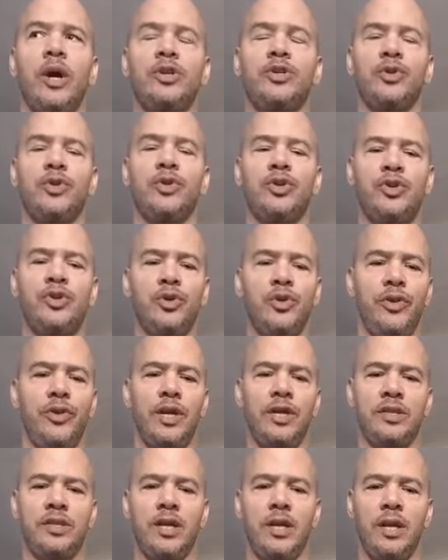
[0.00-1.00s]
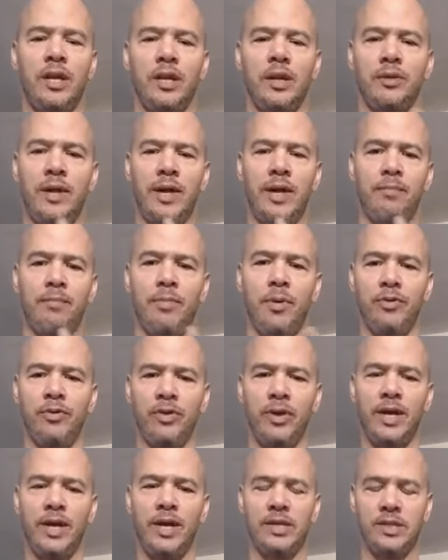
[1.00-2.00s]
So there's two things that both of
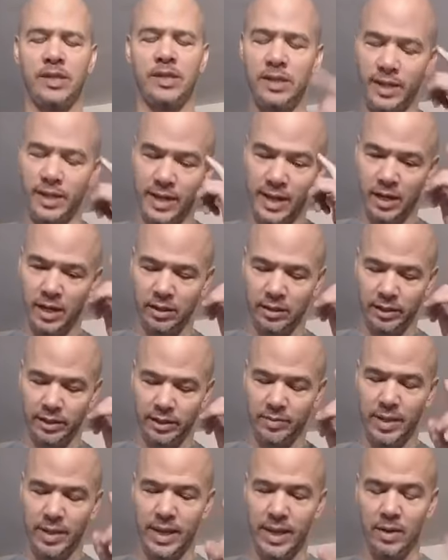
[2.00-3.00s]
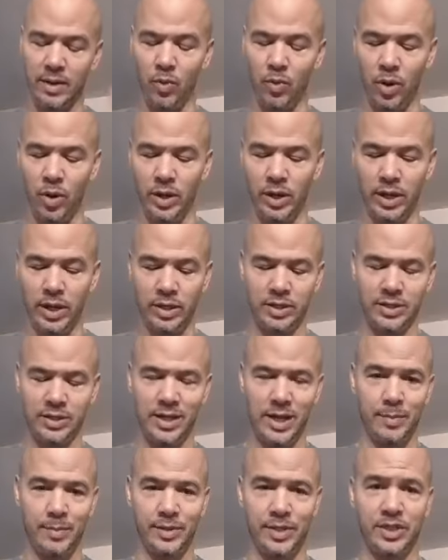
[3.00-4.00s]
you guys said that kind of clicked in my head. One is
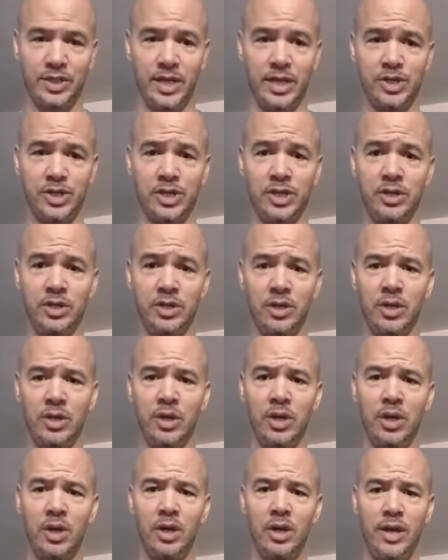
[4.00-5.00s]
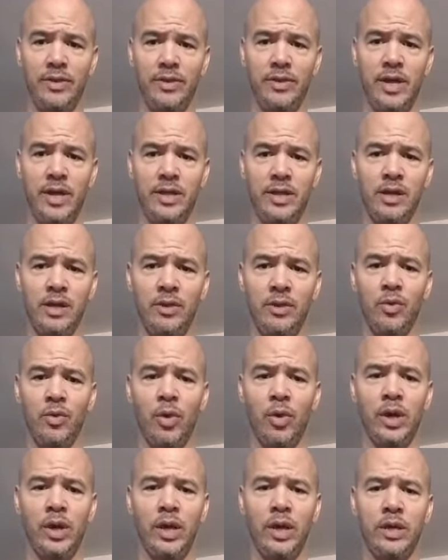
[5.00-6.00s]
compensation, and then the other
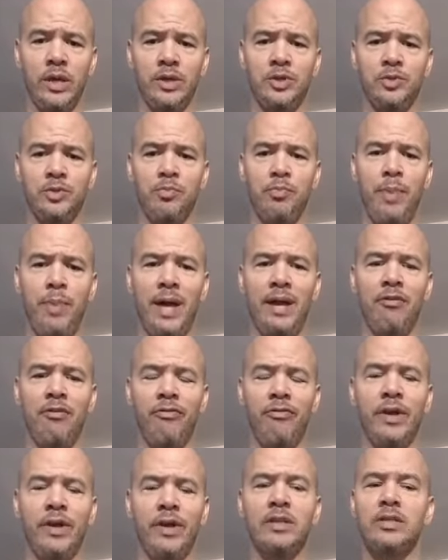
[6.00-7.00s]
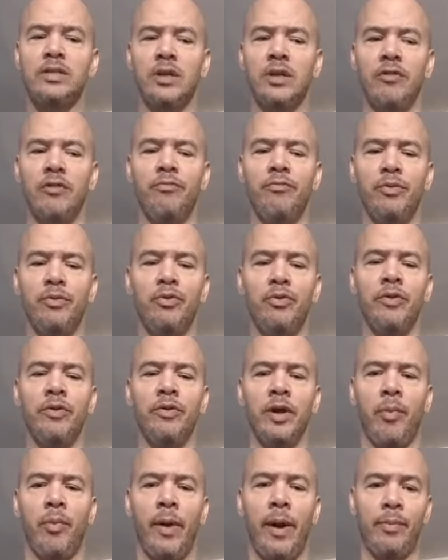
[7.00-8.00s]
one is benefits of
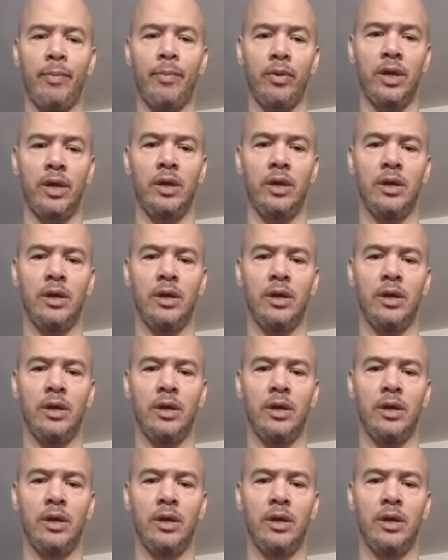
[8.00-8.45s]
moving properly.